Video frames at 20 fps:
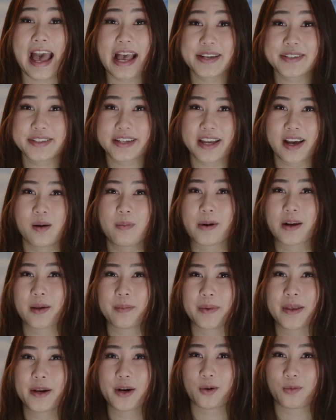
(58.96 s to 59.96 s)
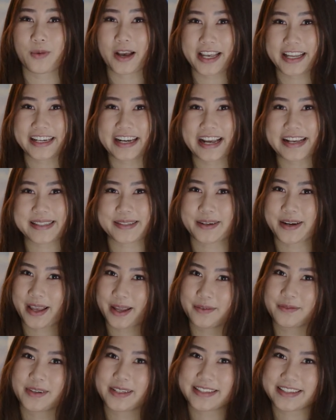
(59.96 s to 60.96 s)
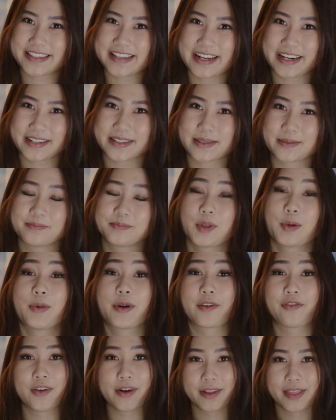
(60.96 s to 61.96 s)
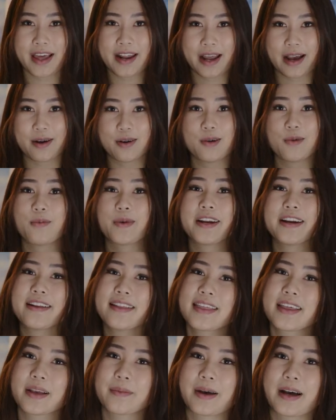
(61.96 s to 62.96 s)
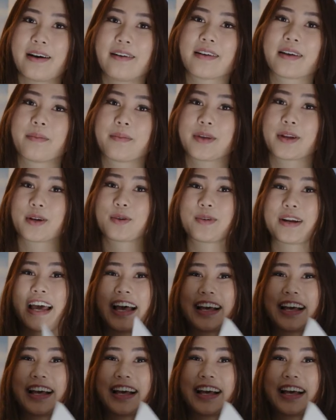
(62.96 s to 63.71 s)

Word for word: actually help our computer recognize our handwritten 6. Well to figure that out, we need to think about how a computer would